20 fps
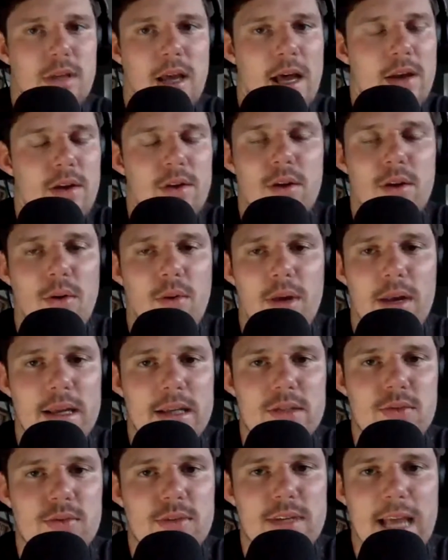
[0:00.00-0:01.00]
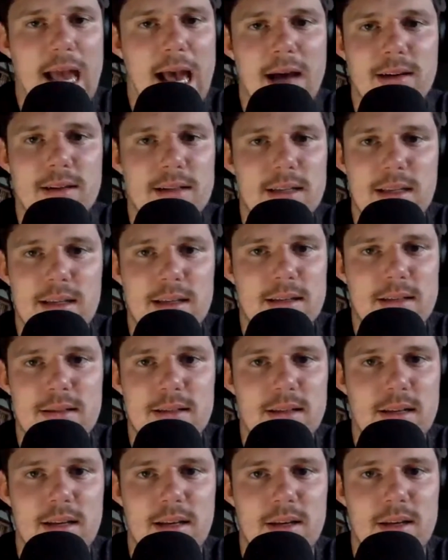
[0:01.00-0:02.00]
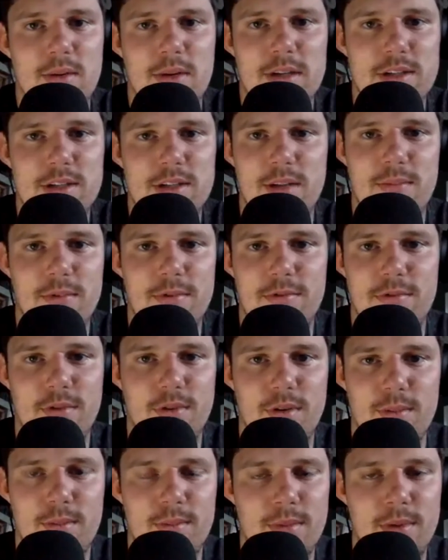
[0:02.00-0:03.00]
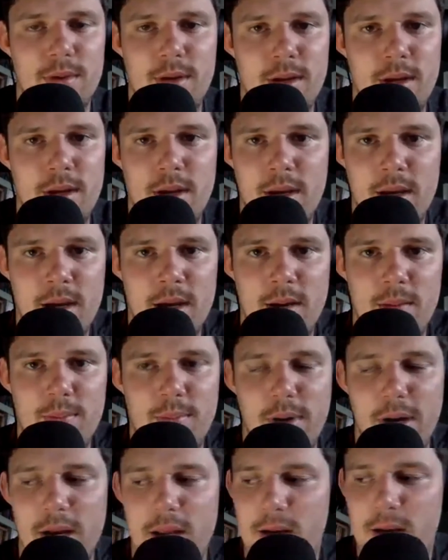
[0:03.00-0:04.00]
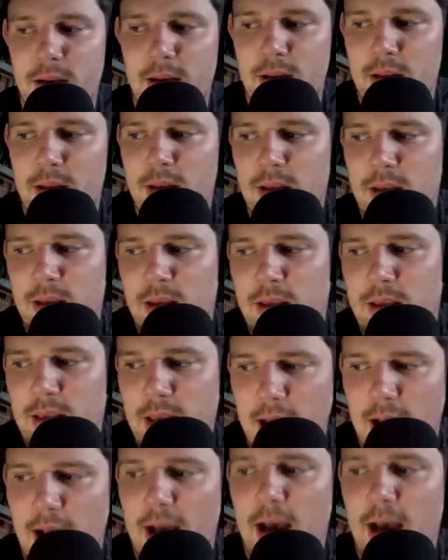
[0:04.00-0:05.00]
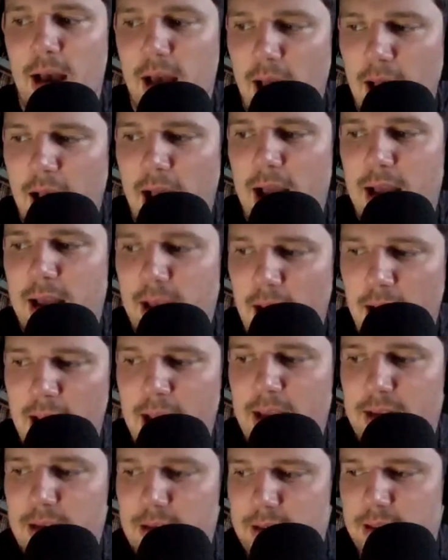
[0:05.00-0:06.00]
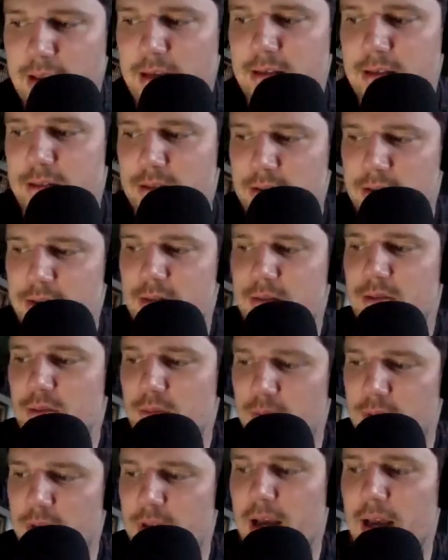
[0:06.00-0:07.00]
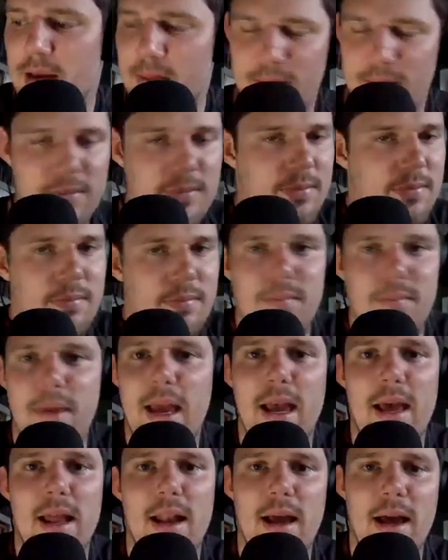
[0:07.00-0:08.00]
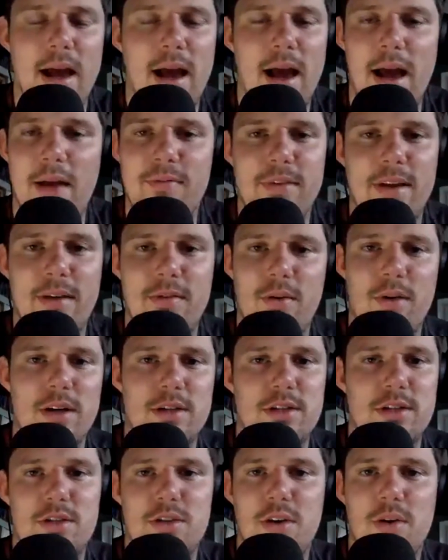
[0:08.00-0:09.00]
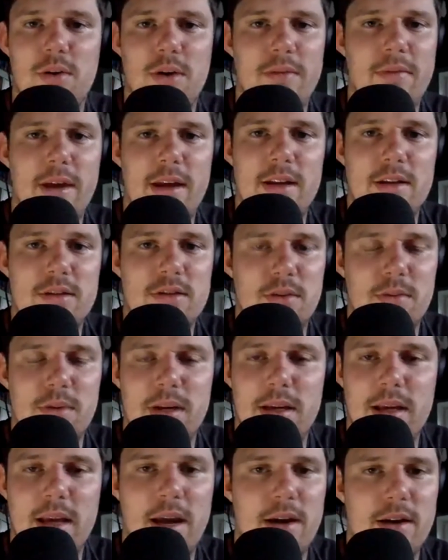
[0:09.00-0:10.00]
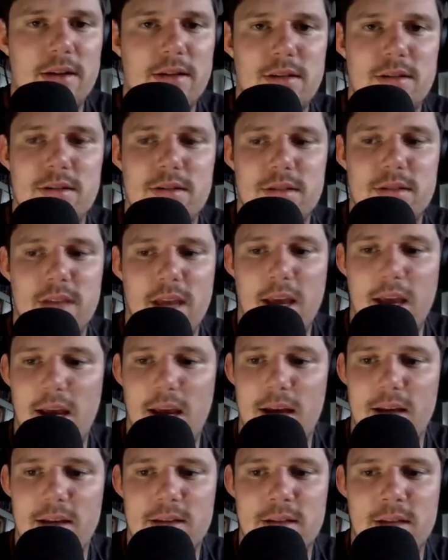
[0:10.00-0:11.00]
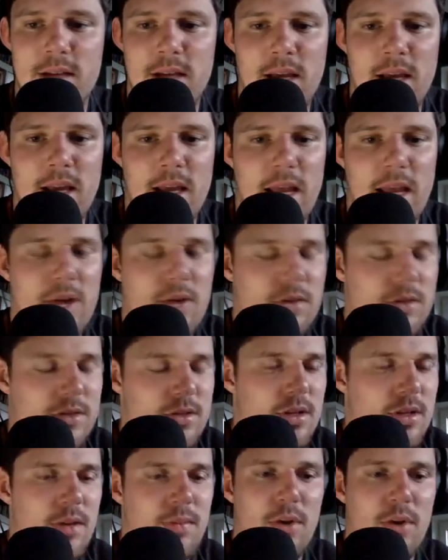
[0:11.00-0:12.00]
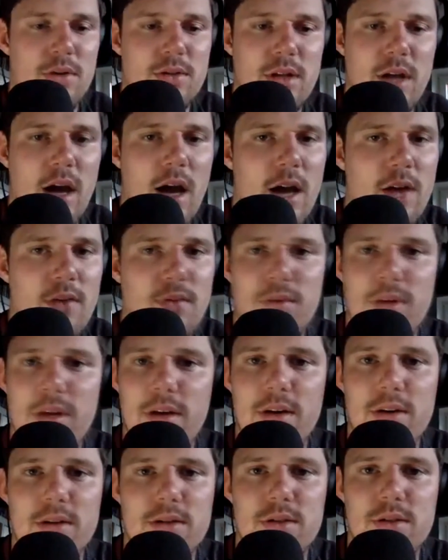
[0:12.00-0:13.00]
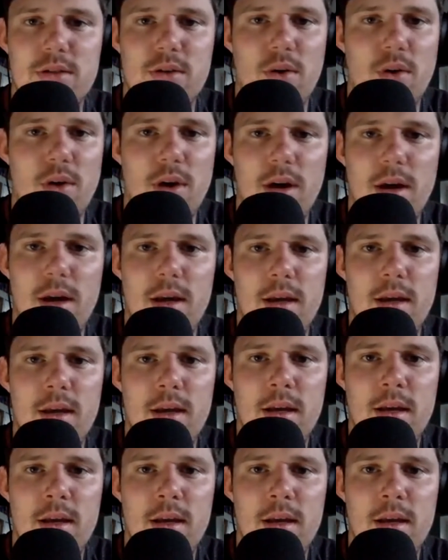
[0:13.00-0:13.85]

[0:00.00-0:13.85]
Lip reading: I don't know what his reality is in any way, shape, or form. But yeah, I ended this with like, man, I've never watched a show where I've hated so many characters, and it was the most unreal story